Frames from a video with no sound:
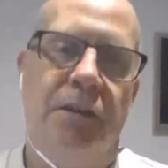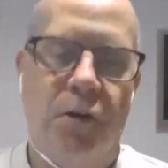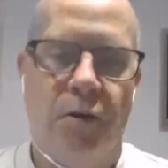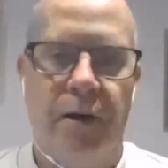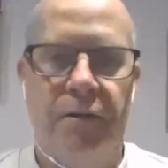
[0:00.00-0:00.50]

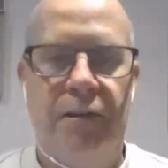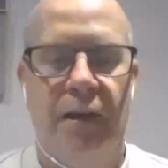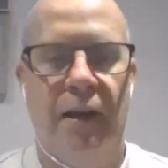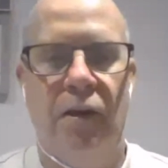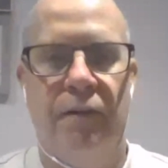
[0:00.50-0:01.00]
euro
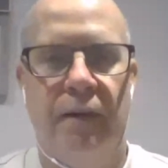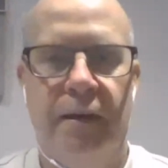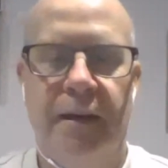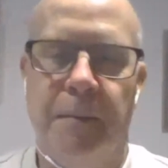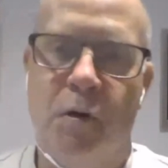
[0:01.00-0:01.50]

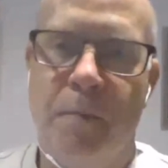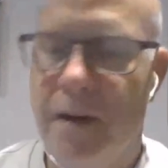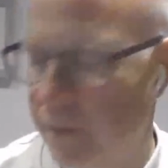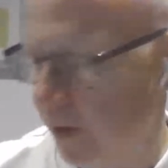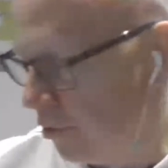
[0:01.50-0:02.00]
turnover chemical
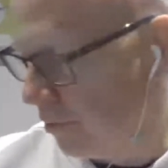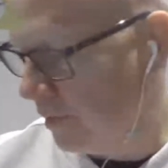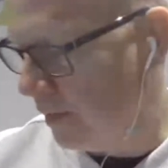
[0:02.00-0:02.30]
manufacturer